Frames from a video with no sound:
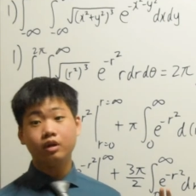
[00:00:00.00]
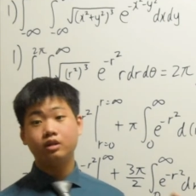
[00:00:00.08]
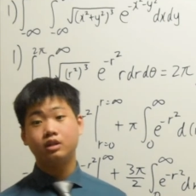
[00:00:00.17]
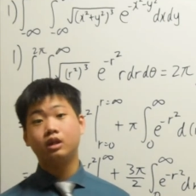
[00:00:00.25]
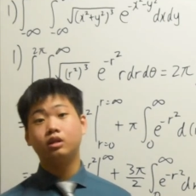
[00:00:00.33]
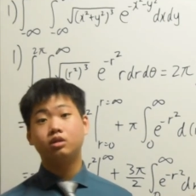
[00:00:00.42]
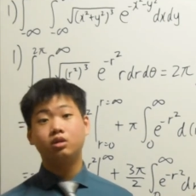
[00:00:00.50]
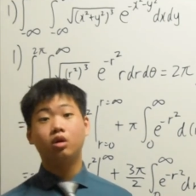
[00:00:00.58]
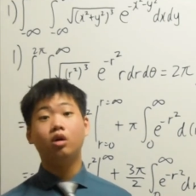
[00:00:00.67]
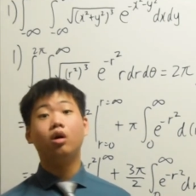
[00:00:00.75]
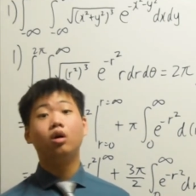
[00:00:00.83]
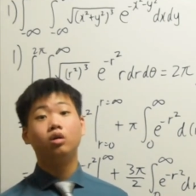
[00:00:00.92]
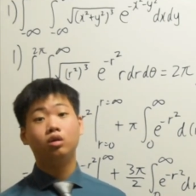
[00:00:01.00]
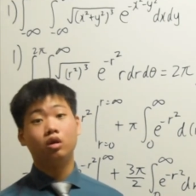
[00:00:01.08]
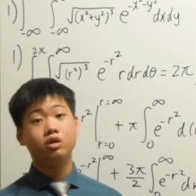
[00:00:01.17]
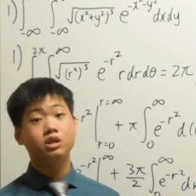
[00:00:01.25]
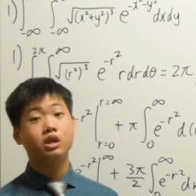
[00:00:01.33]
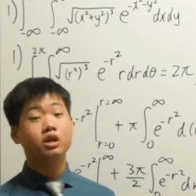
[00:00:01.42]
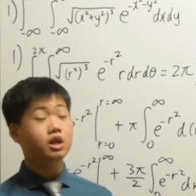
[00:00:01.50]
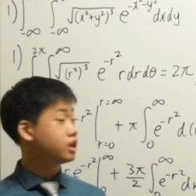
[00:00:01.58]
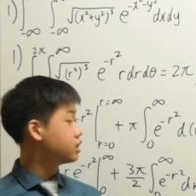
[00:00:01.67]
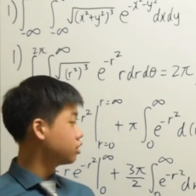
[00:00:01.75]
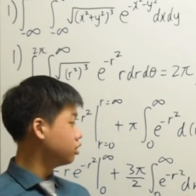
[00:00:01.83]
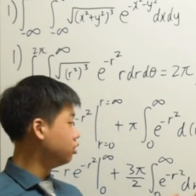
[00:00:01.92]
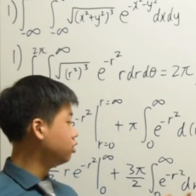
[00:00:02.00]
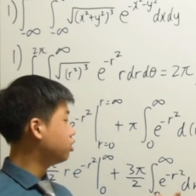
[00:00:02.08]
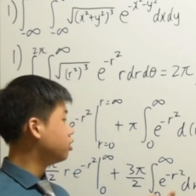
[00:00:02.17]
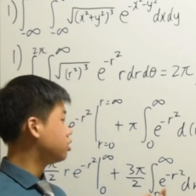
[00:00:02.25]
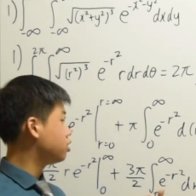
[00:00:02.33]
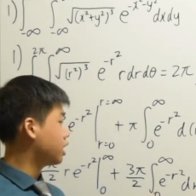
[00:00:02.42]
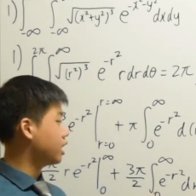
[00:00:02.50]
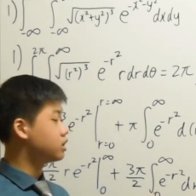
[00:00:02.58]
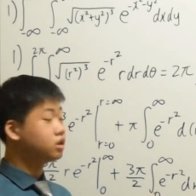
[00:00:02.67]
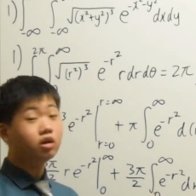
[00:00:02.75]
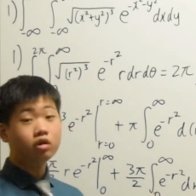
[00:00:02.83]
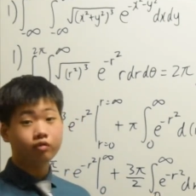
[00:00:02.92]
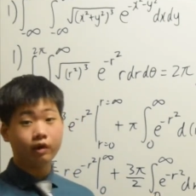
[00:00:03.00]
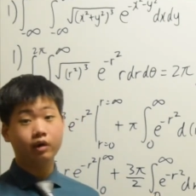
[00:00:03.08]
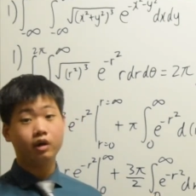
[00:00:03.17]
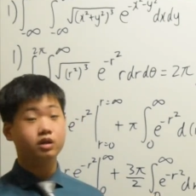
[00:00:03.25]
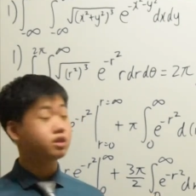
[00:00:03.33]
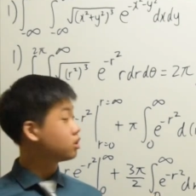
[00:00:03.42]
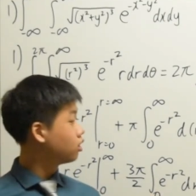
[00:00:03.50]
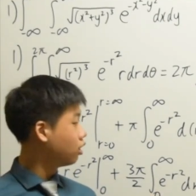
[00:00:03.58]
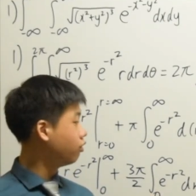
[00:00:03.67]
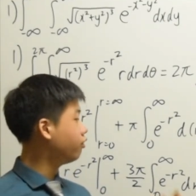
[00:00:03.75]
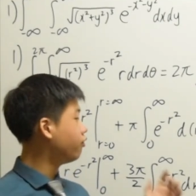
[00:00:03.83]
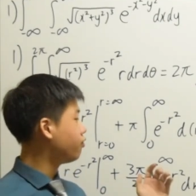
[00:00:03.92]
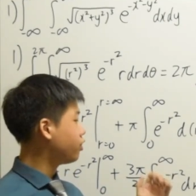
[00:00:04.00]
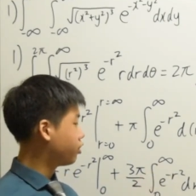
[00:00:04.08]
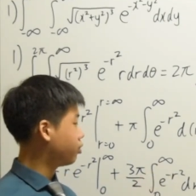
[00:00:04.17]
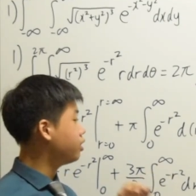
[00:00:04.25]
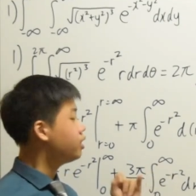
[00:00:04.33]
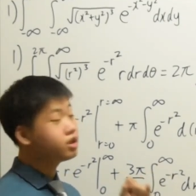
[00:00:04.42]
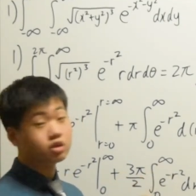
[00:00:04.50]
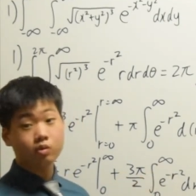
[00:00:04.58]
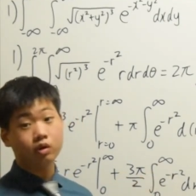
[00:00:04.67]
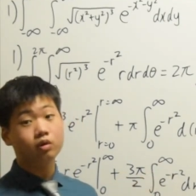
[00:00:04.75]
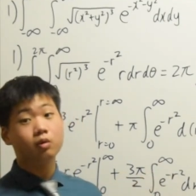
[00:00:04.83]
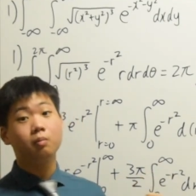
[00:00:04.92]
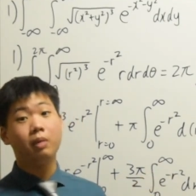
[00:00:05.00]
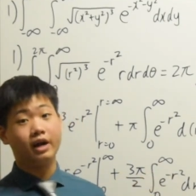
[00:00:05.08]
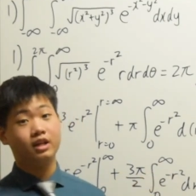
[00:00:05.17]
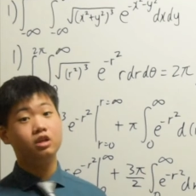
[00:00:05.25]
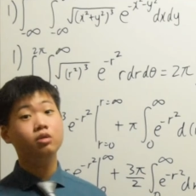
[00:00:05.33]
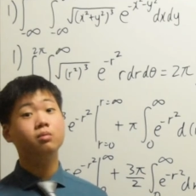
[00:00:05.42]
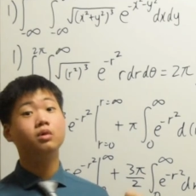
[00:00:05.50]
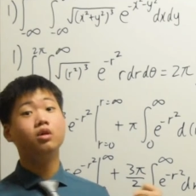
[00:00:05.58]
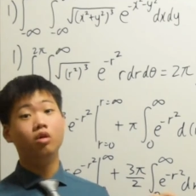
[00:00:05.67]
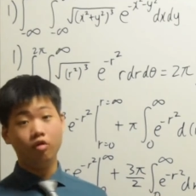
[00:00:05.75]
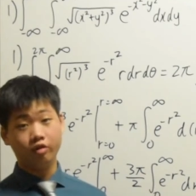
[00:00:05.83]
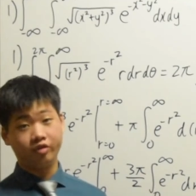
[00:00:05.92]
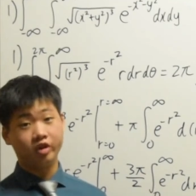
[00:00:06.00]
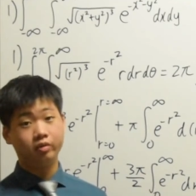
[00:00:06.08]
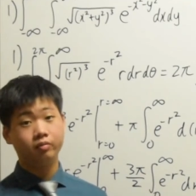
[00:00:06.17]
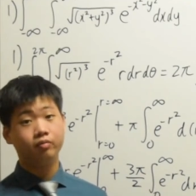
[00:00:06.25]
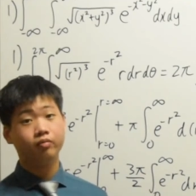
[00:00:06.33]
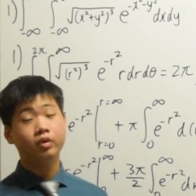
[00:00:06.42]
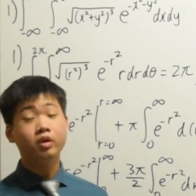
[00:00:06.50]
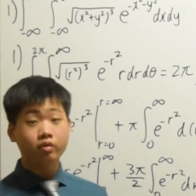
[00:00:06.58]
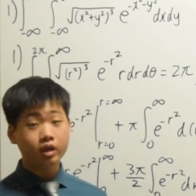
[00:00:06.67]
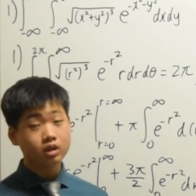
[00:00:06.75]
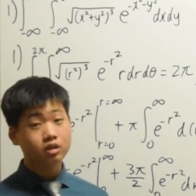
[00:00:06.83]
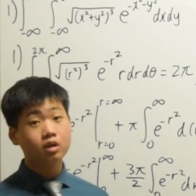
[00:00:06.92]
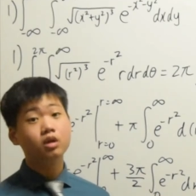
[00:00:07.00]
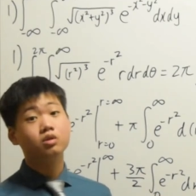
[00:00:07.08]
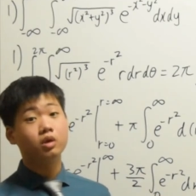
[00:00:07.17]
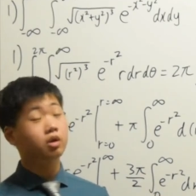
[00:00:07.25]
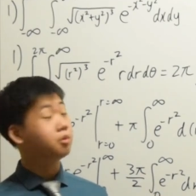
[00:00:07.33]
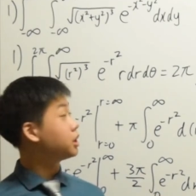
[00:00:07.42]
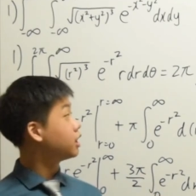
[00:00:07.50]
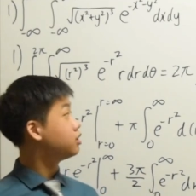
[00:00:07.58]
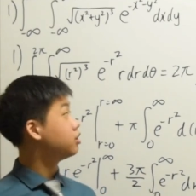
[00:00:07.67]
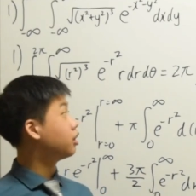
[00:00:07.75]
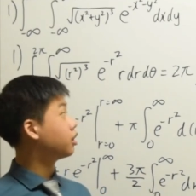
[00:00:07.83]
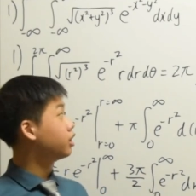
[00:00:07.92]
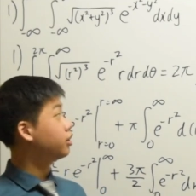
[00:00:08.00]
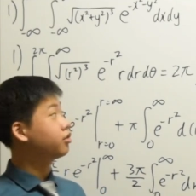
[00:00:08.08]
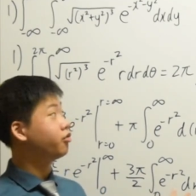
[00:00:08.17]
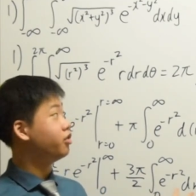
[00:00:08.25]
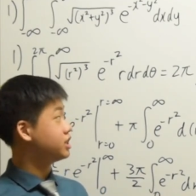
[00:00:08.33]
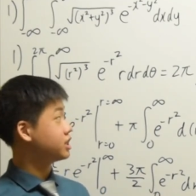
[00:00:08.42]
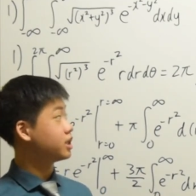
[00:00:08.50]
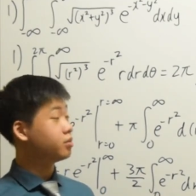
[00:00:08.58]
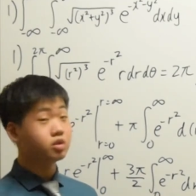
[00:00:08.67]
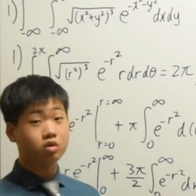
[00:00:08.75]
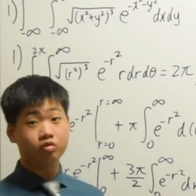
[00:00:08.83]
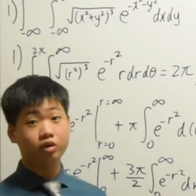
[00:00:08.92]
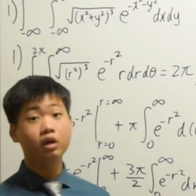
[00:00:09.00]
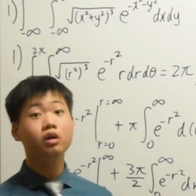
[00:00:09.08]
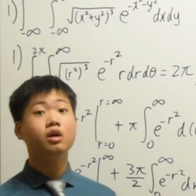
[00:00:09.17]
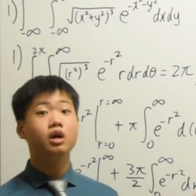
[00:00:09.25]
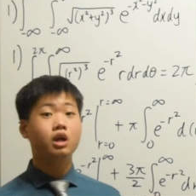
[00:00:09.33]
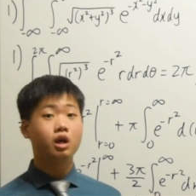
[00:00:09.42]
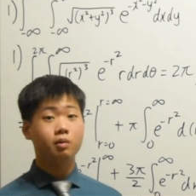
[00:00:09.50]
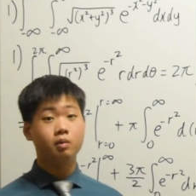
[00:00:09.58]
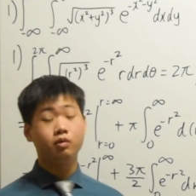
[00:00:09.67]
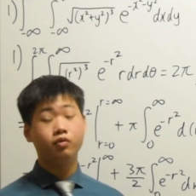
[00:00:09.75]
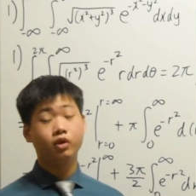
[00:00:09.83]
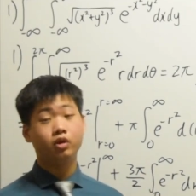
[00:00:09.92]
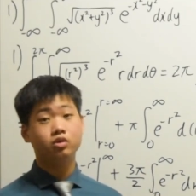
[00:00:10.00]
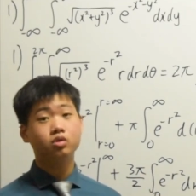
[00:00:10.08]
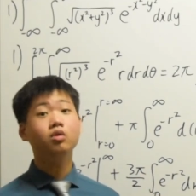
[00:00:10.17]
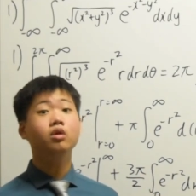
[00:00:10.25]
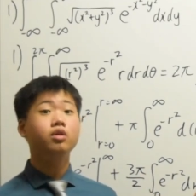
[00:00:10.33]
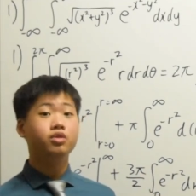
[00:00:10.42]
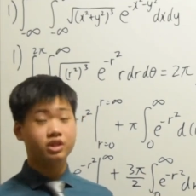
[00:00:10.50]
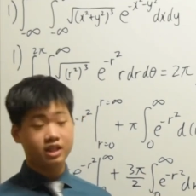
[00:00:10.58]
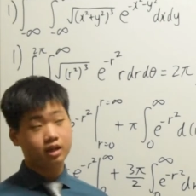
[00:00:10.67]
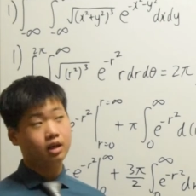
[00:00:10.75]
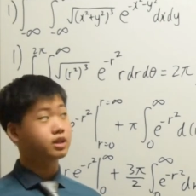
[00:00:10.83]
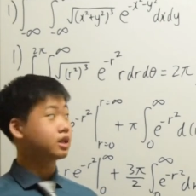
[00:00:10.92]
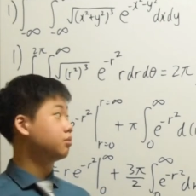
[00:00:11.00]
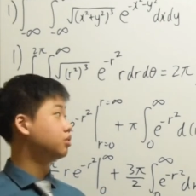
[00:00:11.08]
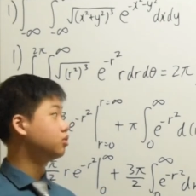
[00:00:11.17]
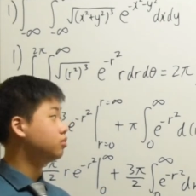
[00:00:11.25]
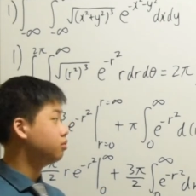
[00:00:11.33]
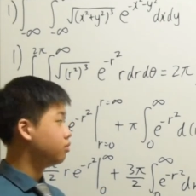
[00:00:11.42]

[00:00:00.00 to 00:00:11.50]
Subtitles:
insert your Gaussian integral to get your final answer of 3 square root pi cube over 4. Right? So I hope that you are clear of the first example so far, and I'll be moving on to the second example.